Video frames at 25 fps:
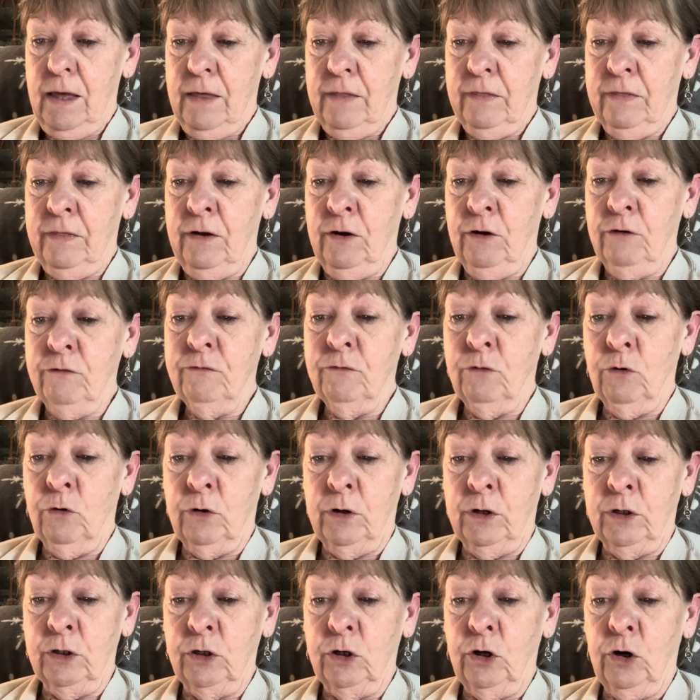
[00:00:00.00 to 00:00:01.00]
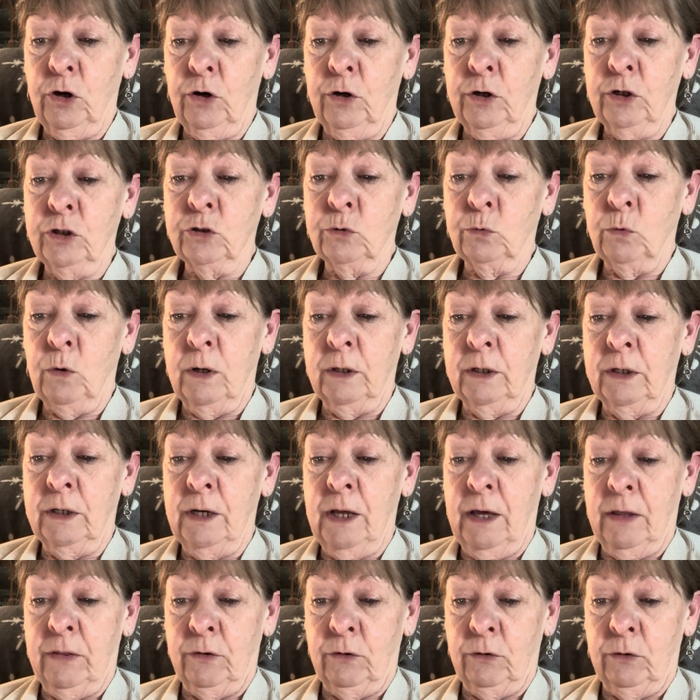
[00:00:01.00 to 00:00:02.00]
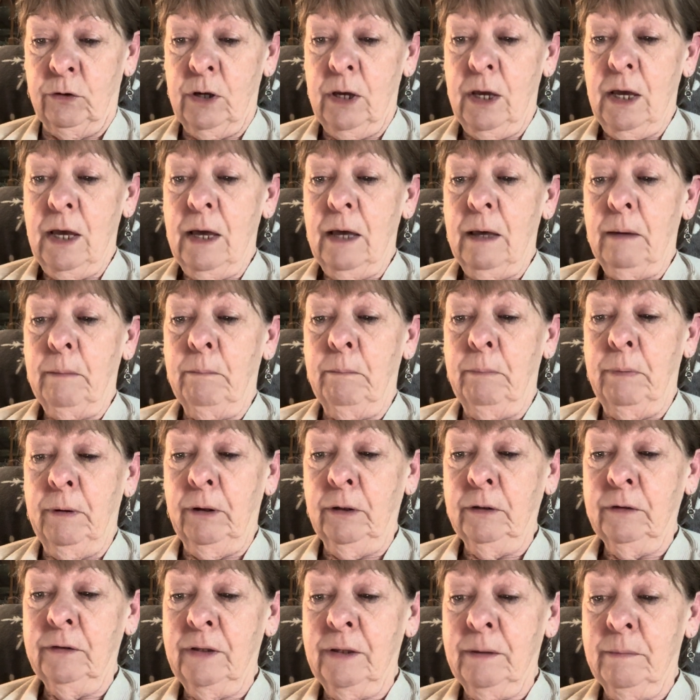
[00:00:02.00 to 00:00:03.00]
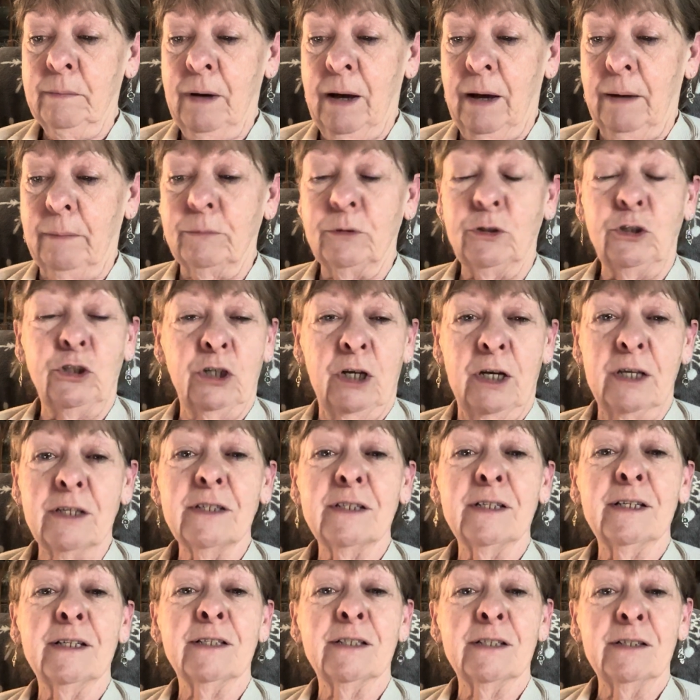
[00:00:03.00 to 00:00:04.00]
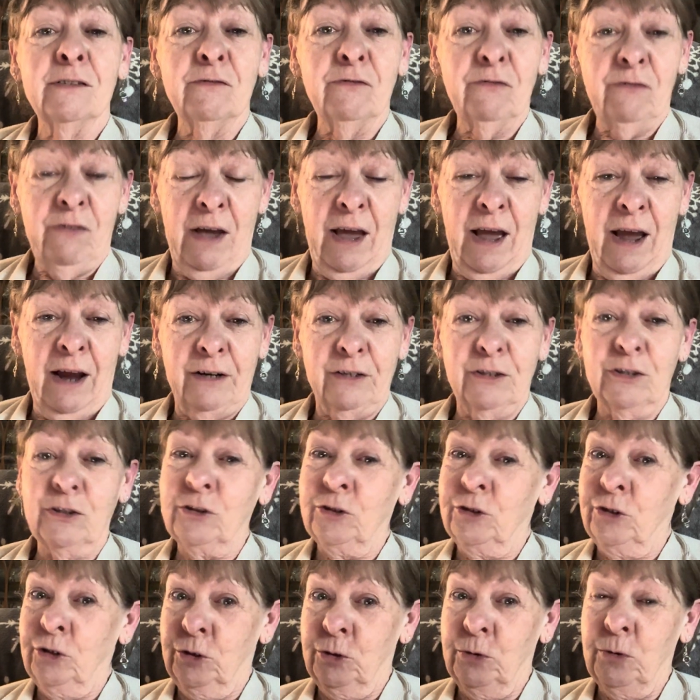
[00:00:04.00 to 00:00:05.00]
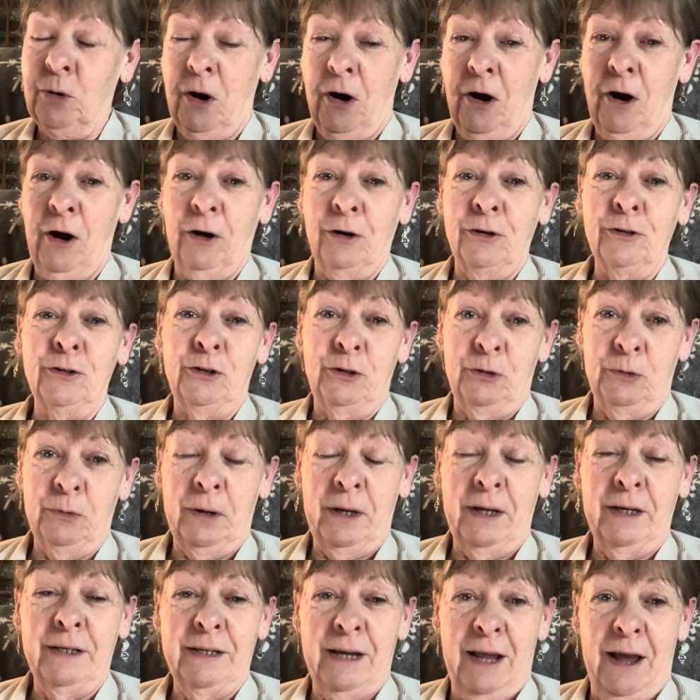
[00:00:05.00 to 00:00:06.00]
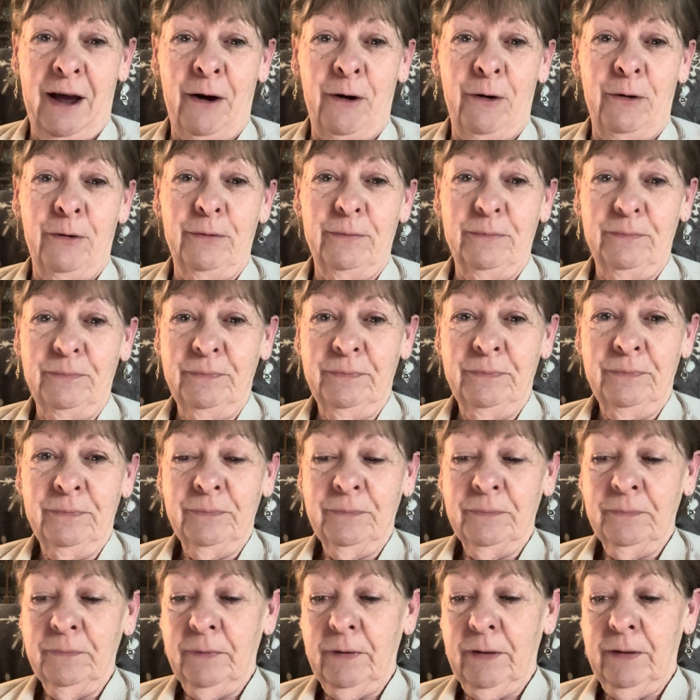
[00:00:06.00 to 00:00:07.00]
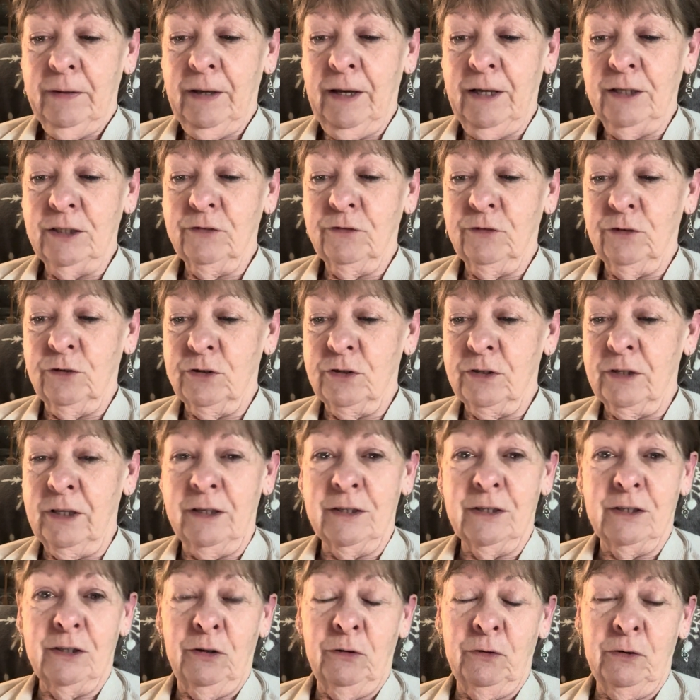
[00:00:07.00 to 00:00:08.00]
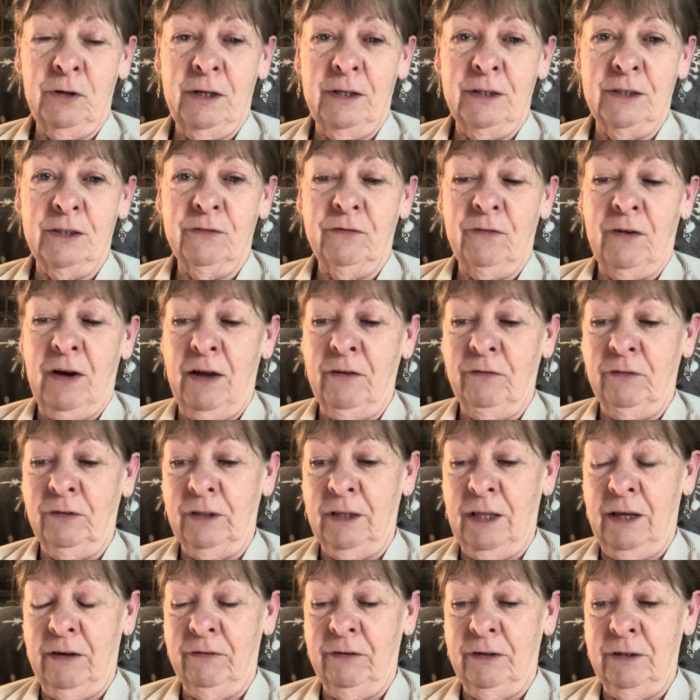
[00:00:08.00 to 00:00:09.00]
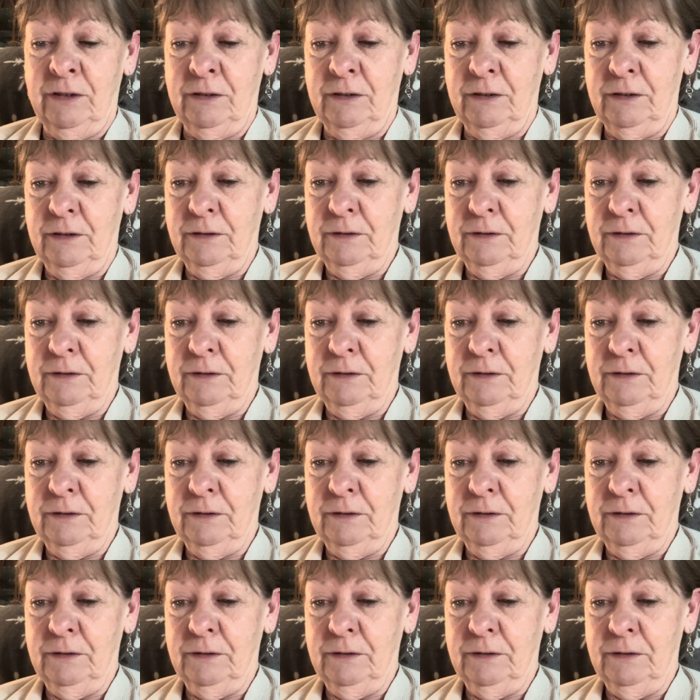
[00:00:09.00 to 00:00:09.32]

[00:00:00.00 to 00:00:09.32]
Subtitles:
Therefore, encourage one another, build them up, just as in fact you are doing now. That's 1 Thessalonians 5:11.